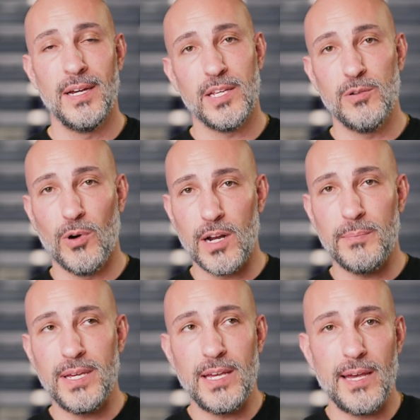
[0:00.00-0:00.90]
You want to
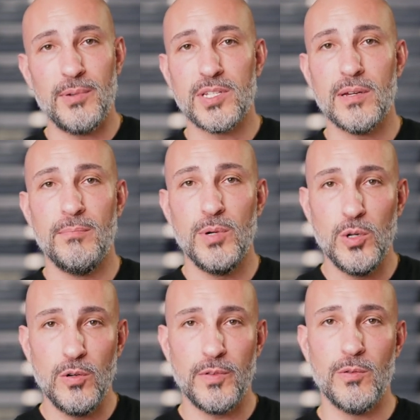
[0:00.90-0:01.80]
be able to
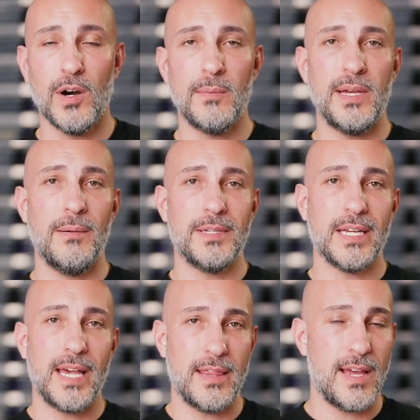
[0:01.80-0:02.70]
move. You want to be able to
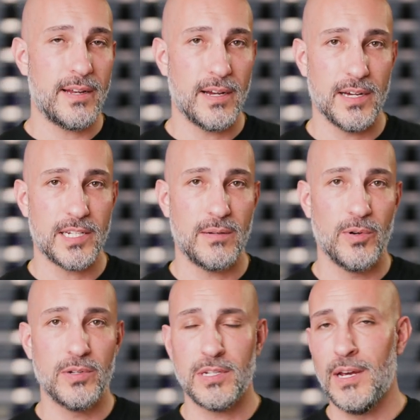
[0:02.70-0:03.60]
get that
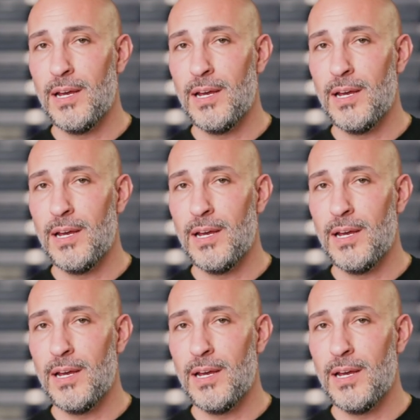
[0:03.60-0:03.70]
customers.